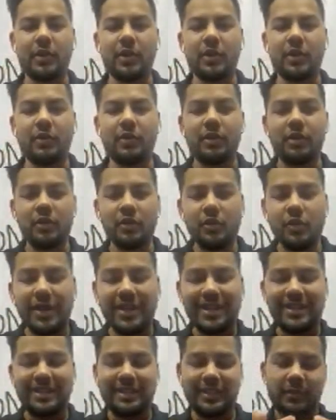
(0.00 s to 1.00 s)
What we're going to
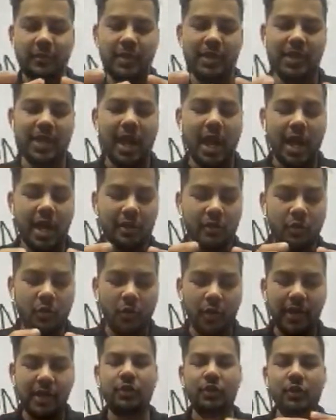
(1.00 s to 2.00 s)
do is we are
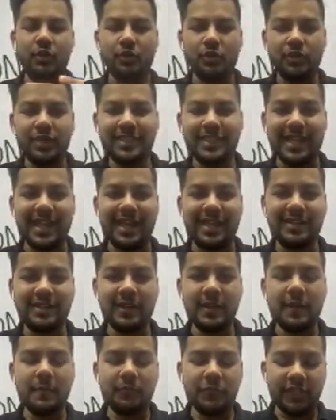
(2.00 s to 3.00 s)
going to use
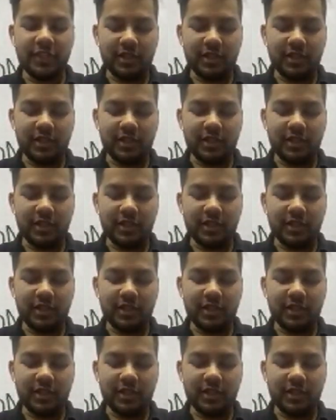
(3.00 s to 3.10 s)
that